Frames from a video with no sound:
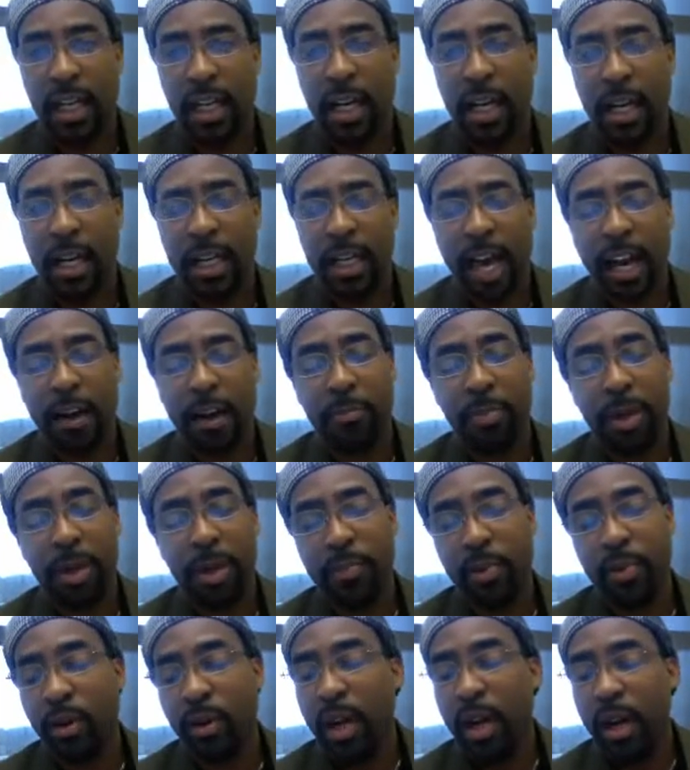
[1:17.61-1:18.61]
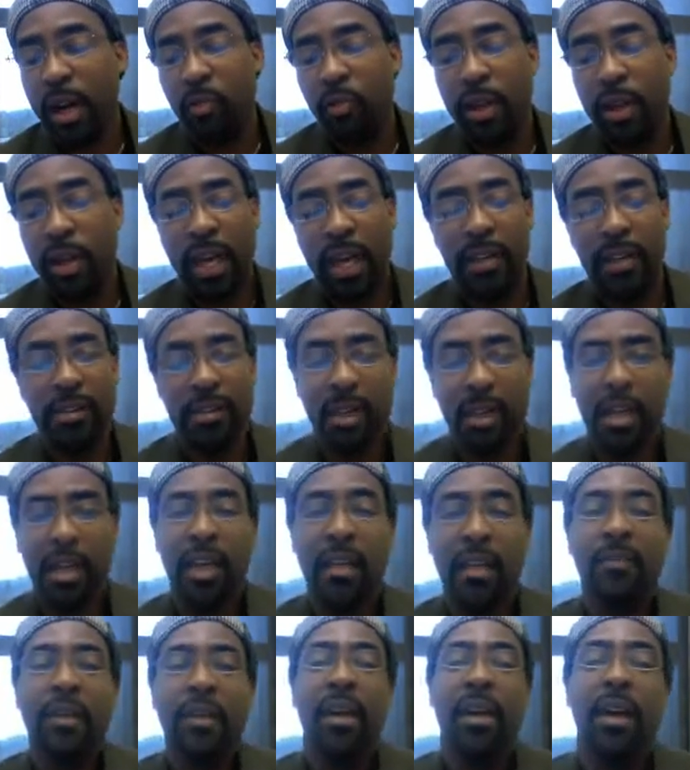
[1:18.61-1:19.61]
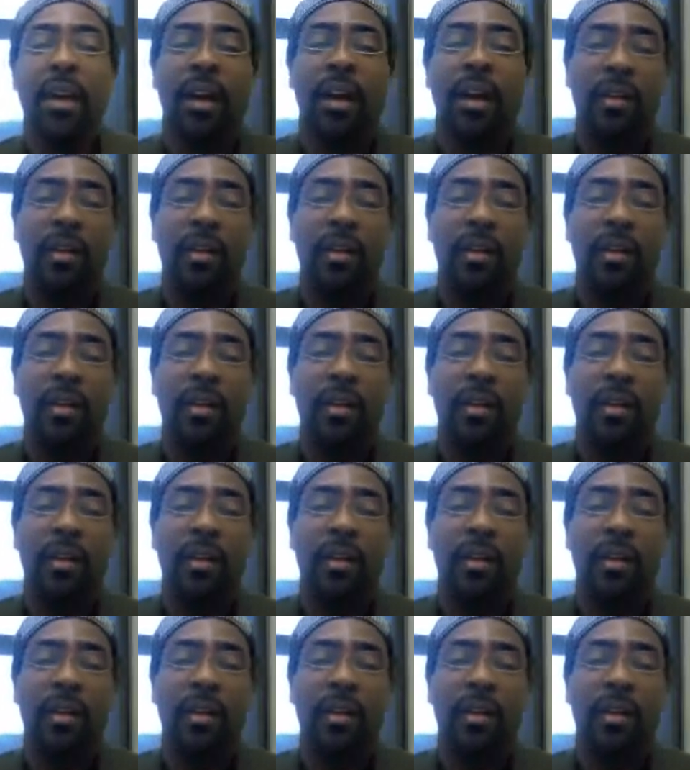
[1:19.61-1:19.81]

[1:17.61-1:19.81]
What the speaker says: A lot of people, when they see it,